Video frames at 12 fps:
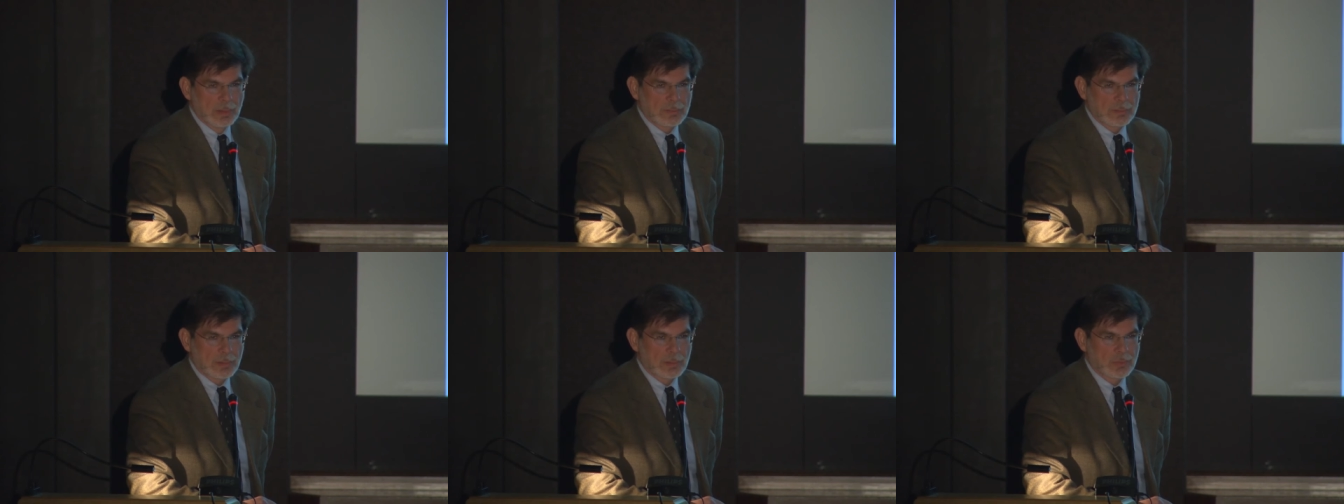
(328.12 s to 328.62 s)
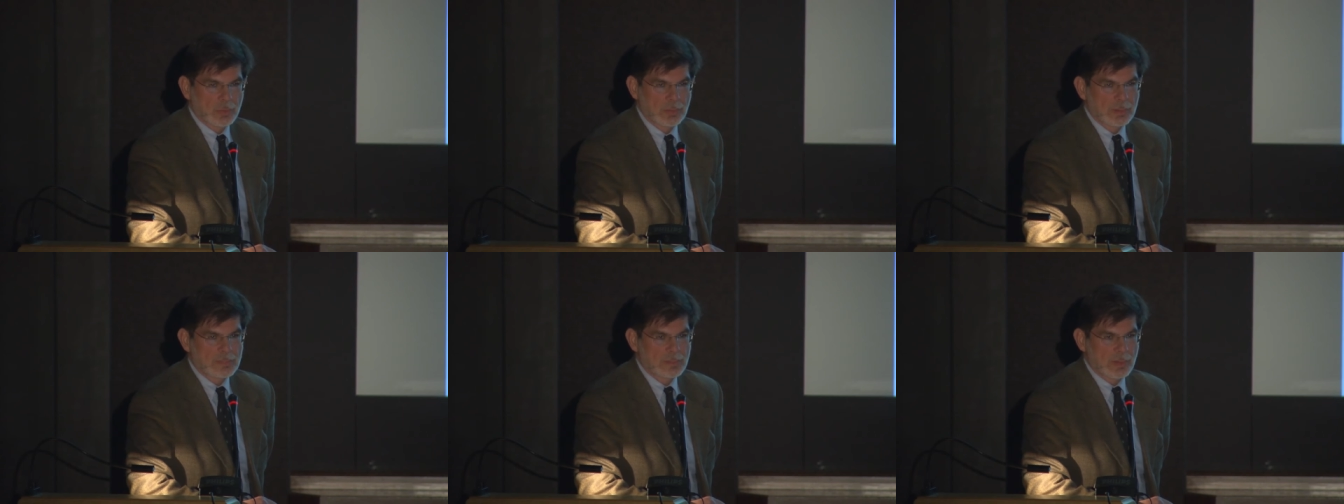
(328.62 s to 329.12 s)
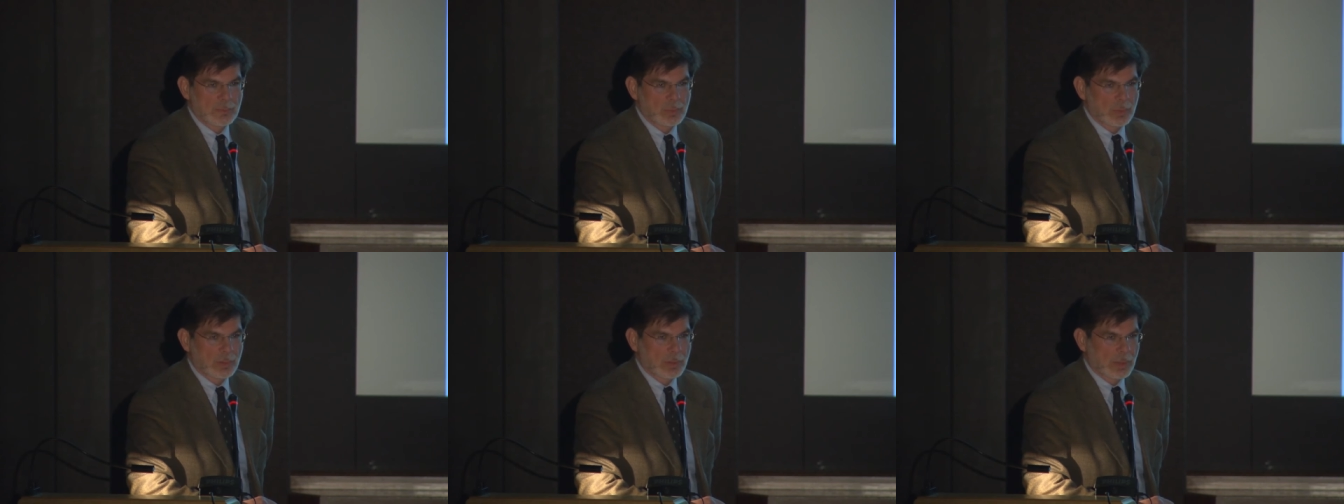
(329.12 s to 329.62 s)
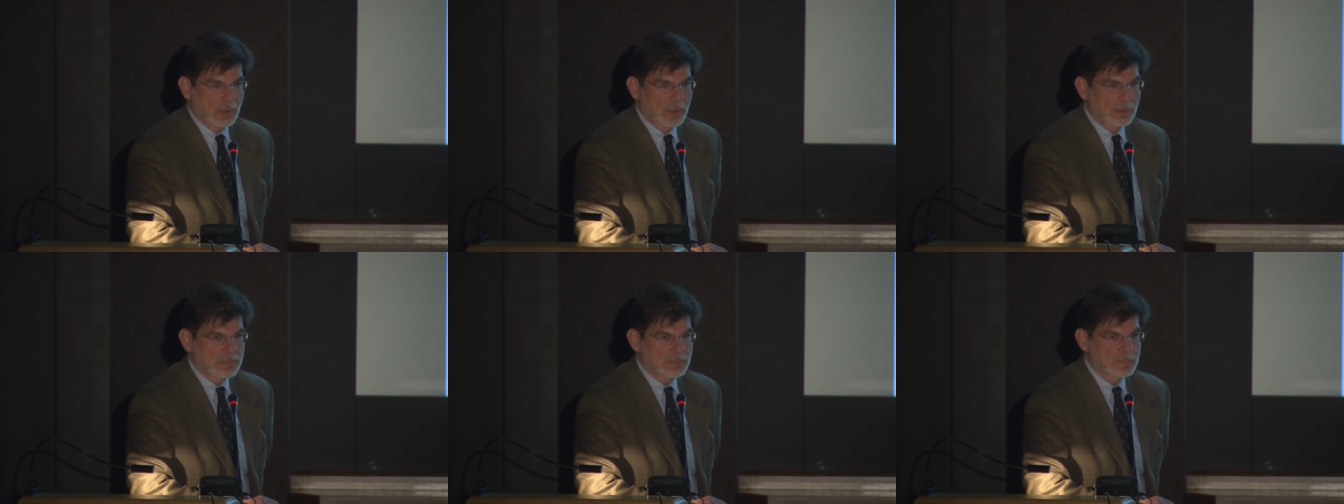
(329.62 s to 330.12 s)
surgeon is somewhere
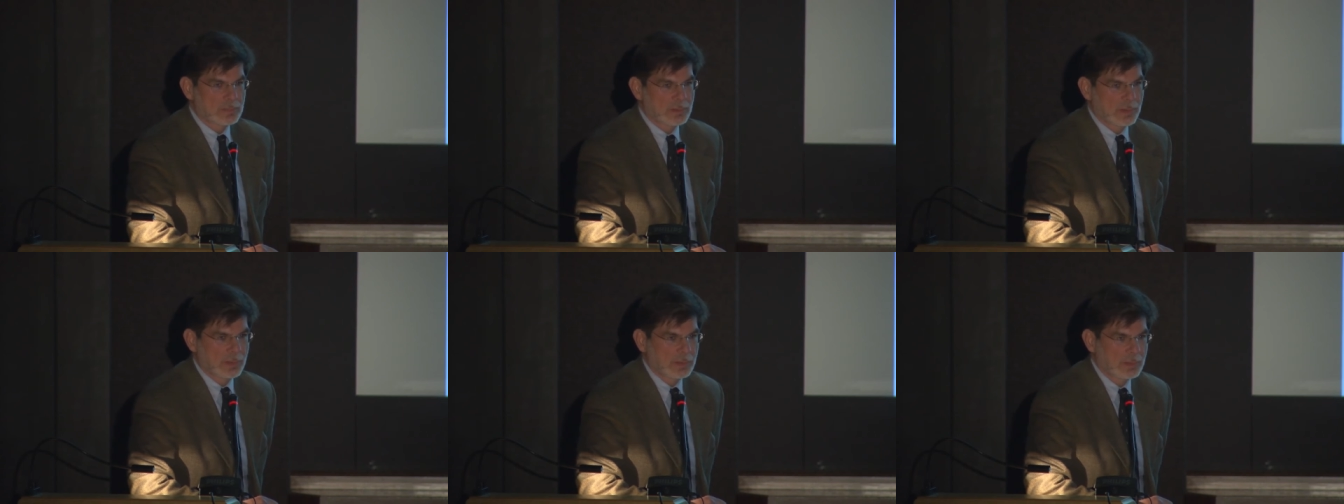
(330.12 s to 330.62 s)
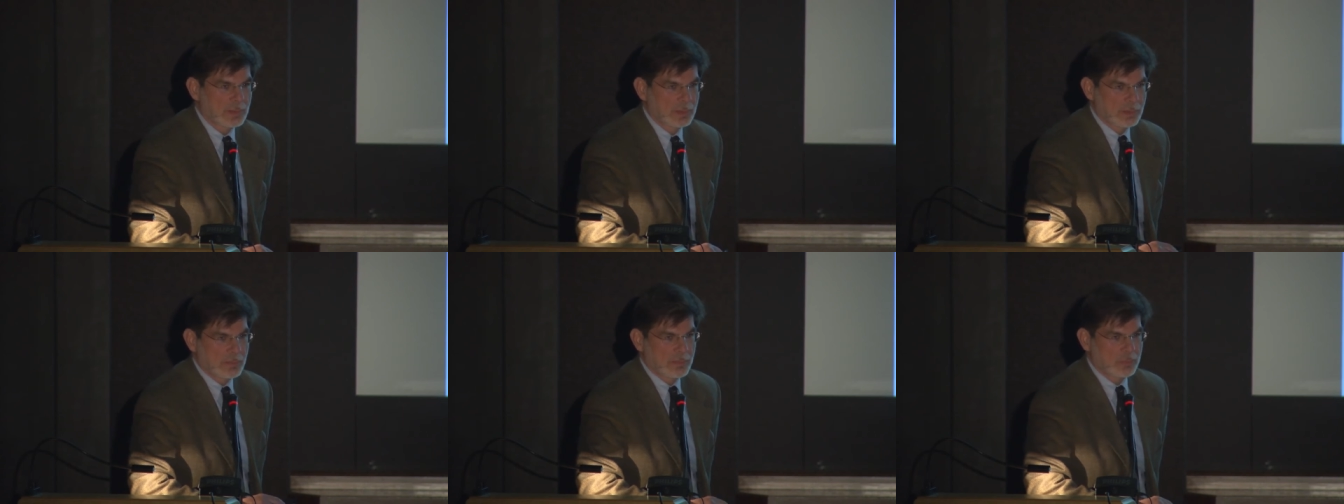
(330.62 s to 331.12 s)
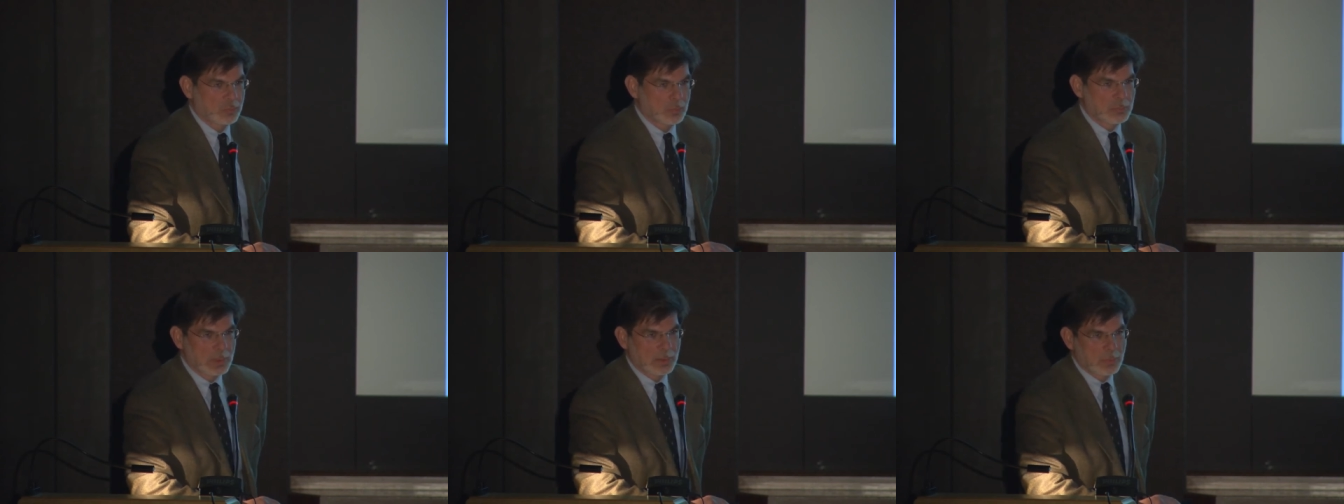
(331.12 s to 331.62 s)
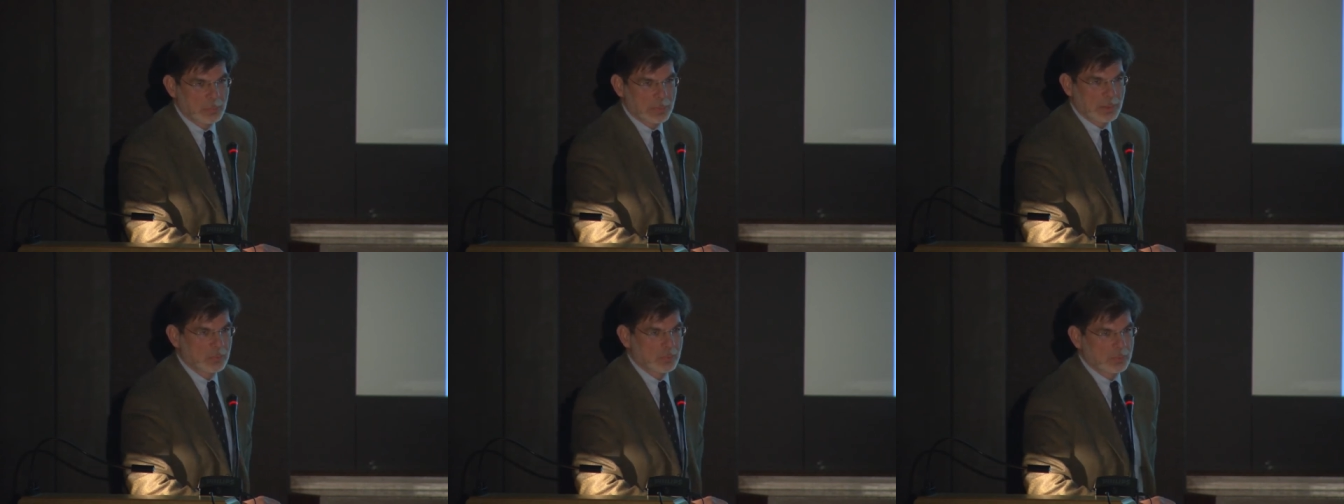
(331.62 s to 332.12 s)
else, and uh, there should be an
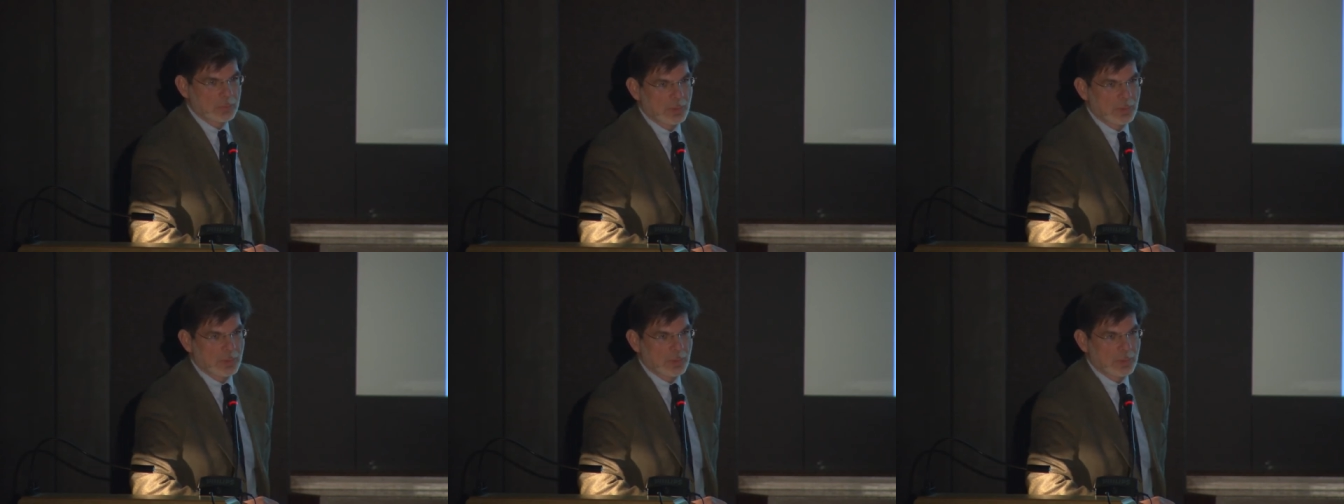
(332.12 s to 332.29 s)
operation.